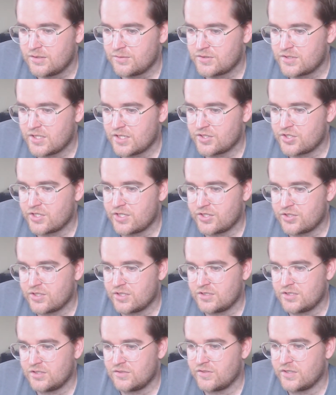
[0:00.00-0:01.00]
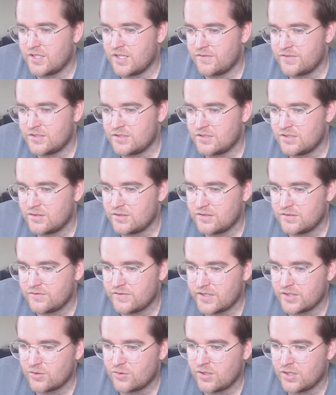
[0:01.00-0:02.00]
Not sure I trust this front office to
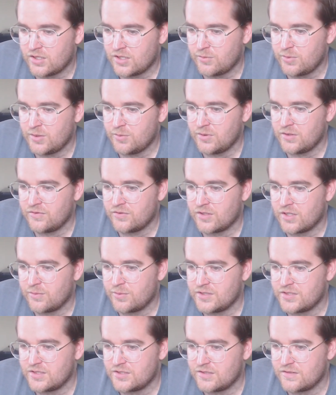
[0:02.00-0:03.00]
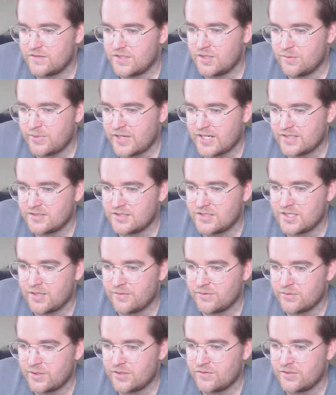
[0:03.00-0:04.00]
find quality people for our positions of need past the
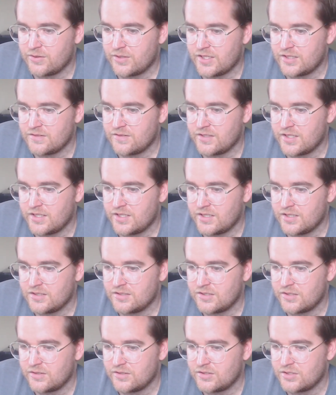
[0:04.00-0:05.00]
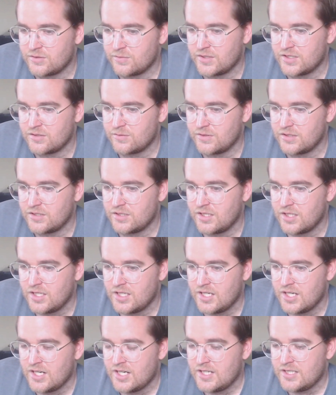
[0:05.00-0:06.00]
top 3 to 4 rounds of the idea, so it just makes me.
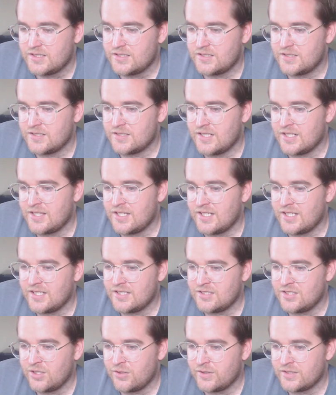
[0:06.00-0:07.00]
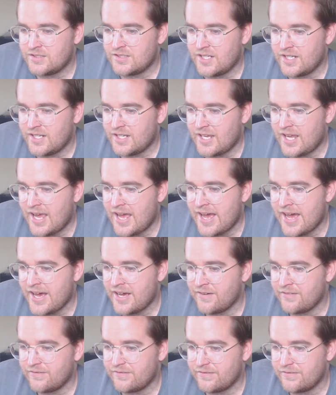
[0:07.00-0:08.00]
The thing is, though, is they
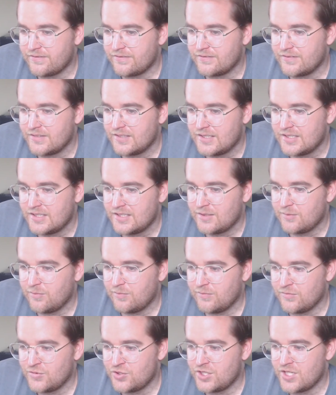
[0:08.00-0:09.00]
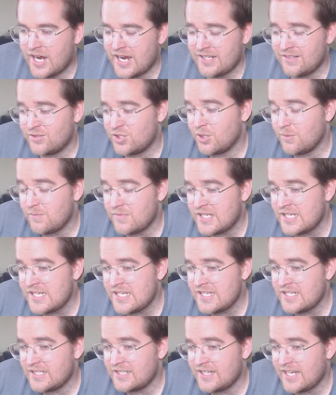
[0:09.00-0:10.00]
have. To
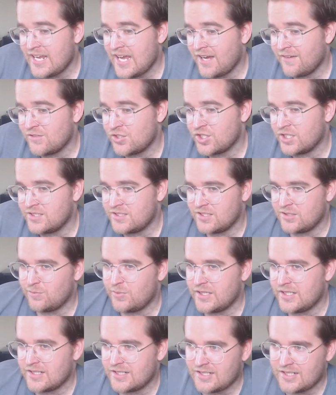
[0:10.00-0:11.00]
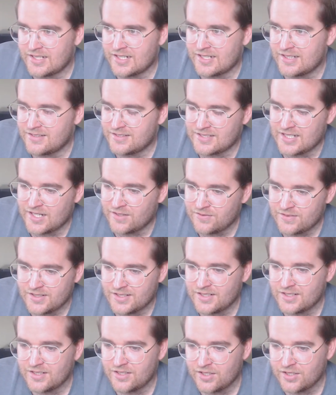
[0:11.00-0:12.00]
me, they have just as big a need at
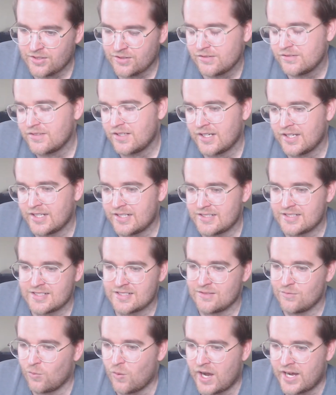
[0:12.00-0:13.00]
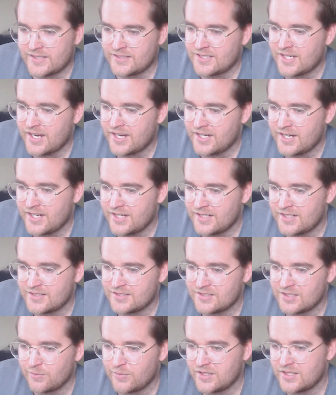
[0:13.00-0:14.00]
safety, and wide tight end as
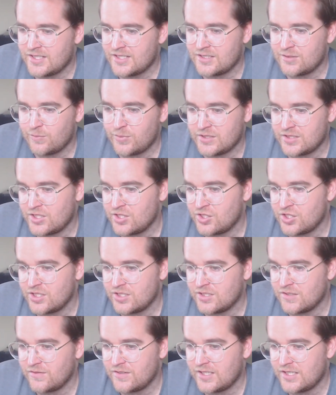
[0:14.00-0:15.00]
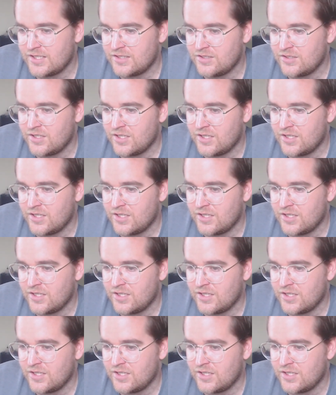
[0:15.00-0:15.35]
some of these positions of needs,